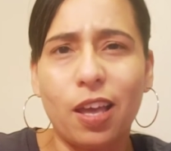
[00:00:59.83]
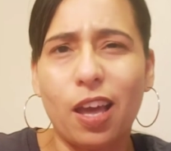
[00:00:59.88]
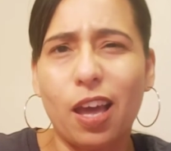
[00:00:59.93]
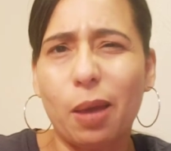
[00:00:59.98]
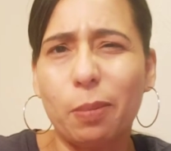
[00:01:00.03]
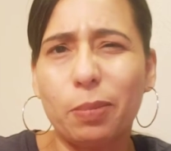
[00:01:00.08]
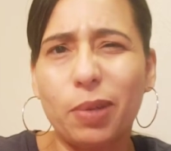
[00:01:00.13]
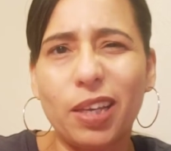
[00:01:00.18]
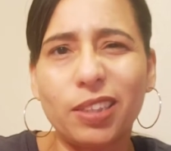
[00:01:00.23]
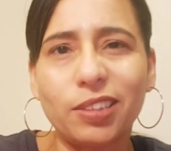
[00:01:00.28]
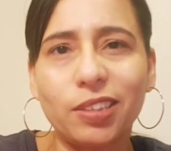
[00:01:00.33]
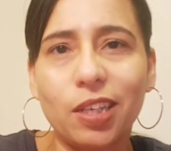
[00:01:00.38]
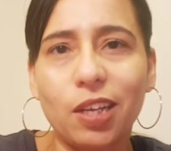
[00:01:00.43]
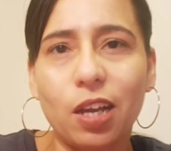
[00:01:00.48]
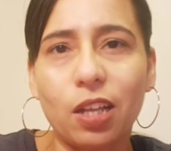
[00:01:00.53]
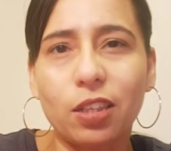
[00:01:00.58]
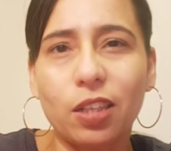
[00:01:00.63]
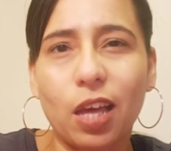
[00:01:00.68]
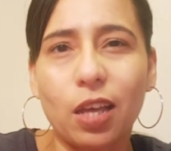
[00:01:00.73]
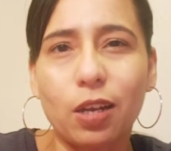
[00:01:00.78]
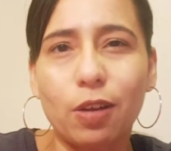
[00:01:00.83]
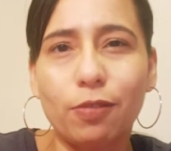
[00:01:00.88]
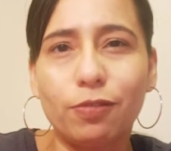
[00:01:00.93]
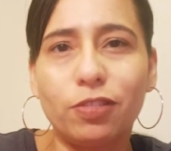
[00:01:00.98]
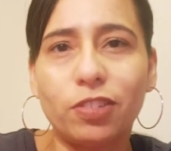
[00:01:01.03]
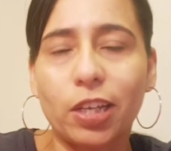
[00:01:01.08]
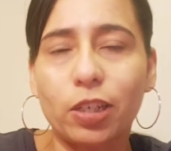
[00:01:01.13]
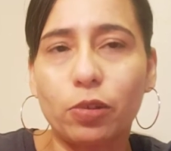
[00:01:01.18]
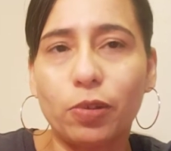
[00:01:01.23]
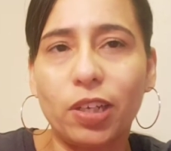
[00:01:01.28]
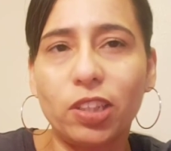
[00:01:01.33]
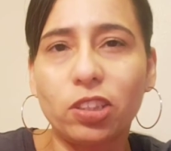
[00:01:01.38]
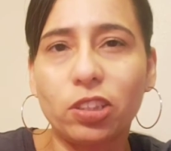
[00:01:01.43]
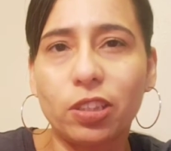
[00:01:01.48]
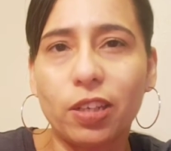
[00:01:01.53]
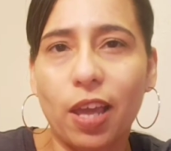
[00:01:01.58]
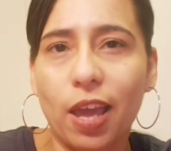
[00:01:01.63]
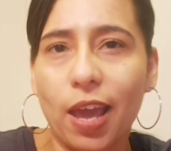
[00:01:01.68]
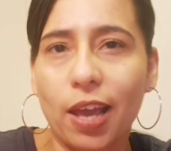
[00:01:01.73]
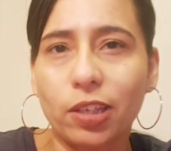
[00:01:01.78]
I'm guessing a lot of
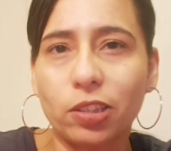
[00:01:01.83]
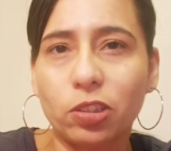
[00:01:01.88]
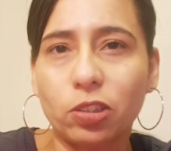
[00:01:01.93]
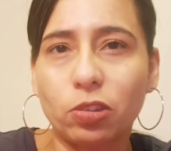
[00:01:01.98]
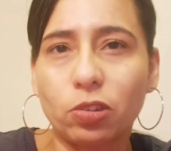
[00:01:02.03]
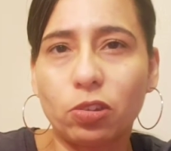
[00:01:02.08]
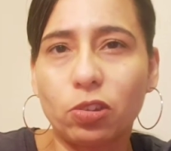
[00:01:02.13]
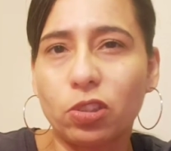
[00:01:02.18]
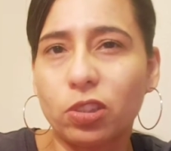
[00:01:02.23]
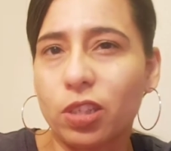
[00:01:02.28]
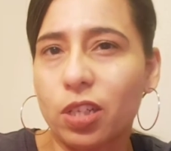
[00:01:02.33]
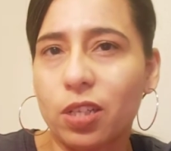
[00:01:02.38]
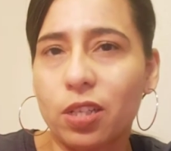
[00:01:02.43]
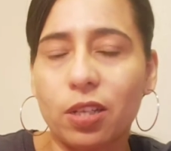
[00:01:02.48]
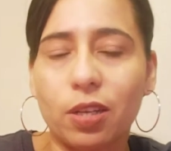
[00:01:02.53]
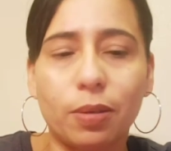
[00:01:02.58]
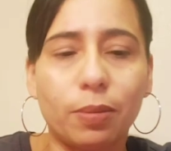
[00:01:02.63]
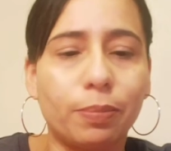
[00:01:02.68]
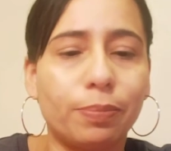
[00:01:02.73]
Generation Xers and